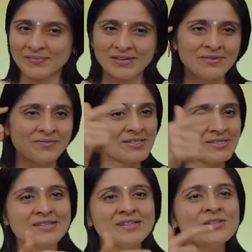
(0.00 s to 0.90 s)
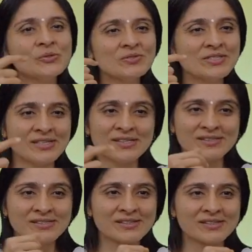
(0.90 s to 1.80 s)
If I still don't see
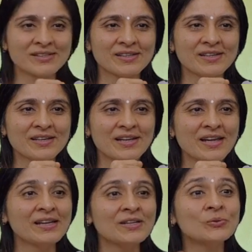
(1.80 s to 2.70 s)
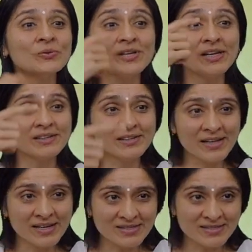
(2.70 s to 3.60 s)
it, and I don't
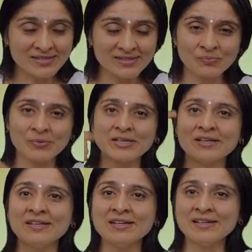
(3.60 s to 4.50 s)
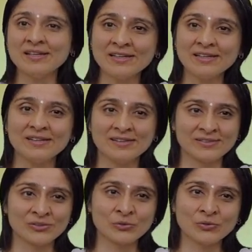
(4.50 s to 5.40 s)
recognize it in my daily
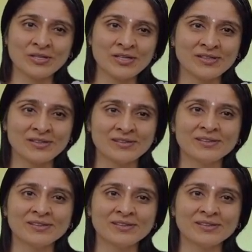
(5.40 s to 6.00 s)
routine,